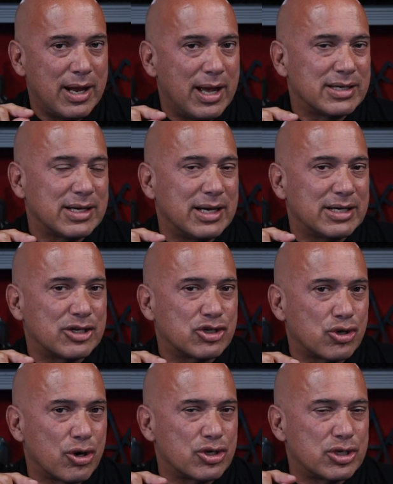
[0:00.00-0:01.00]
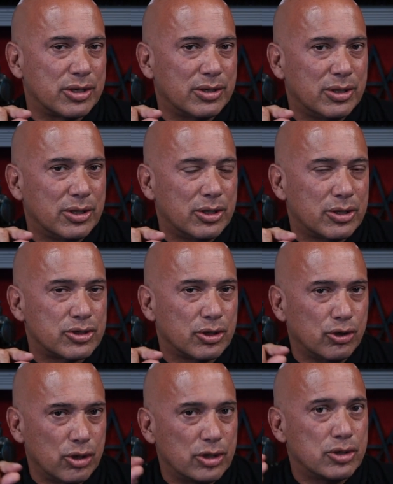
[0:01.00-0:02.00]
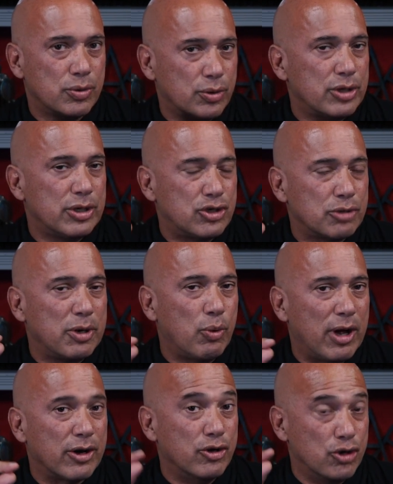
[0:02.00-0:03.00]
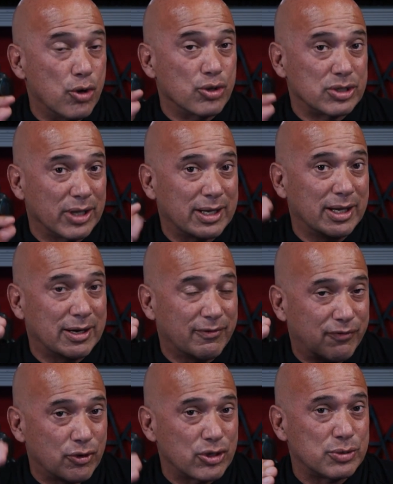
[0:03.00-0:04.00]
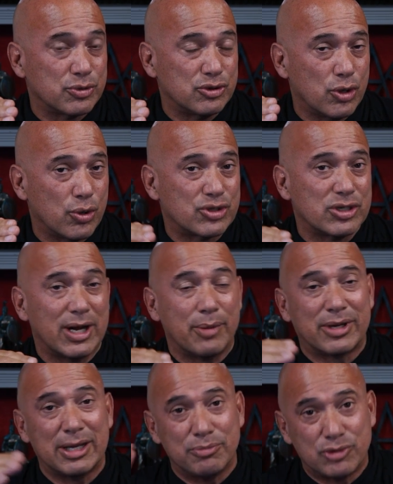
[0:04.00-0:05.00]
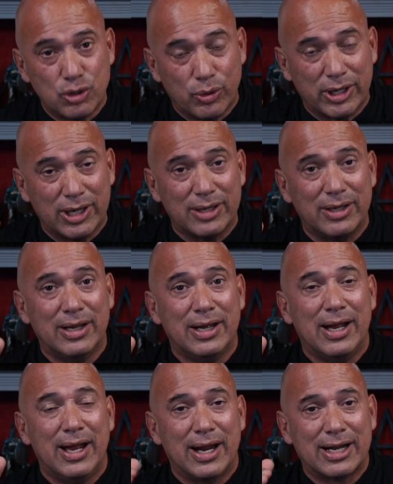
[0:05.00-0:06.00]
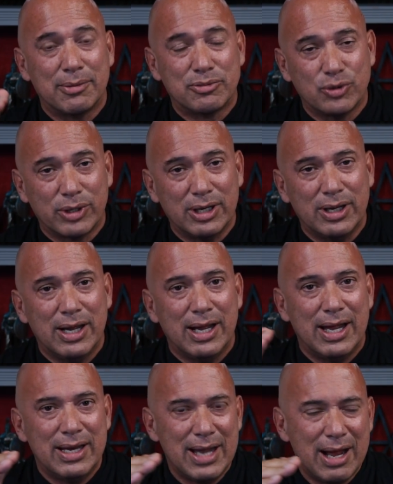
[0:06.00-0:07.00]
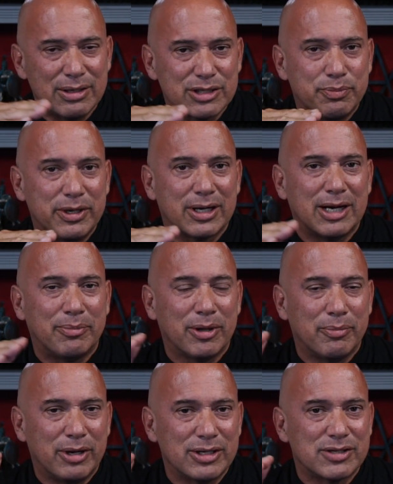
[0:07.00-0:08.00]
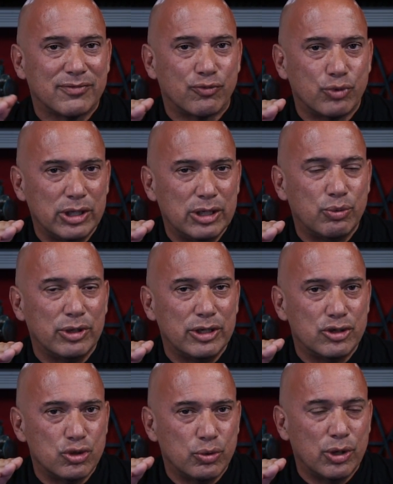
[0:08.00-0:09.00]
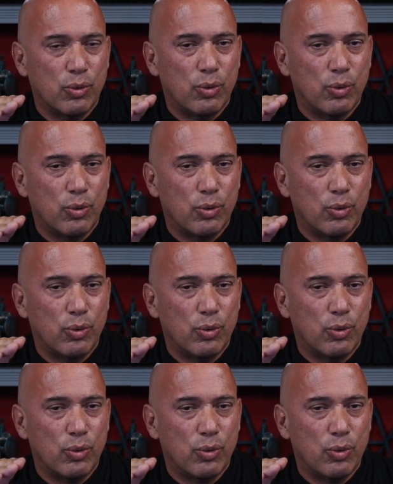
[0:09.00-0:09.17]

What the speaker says: as I started to look, it took me a while to notice it. Like at first it was noticing, I would keep doing it and I kept doing it. And now it's been a couple of months of really, really doing